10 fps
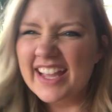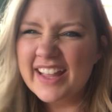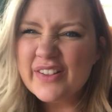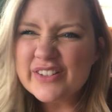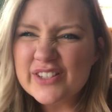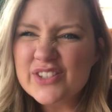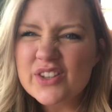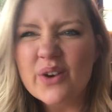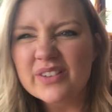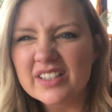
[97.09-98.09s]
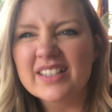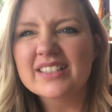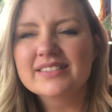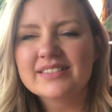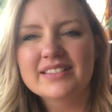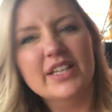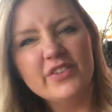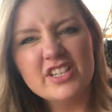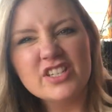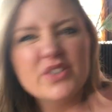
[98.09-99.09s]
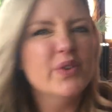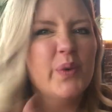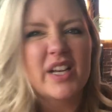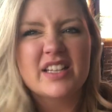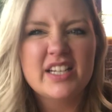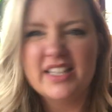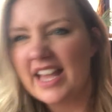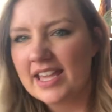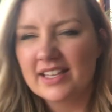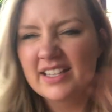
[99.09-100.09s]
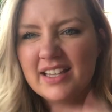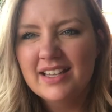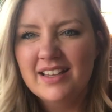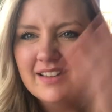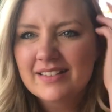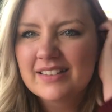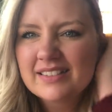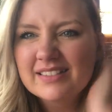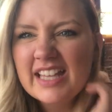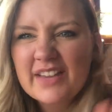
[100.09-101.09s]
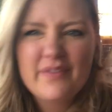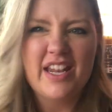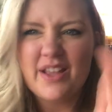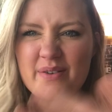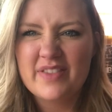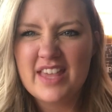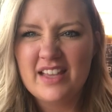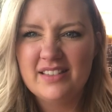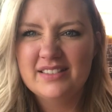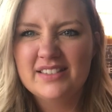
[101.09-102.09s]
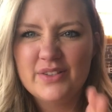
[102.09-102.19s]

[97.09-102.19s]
It looks so good. Can we just do a quick little like video thing?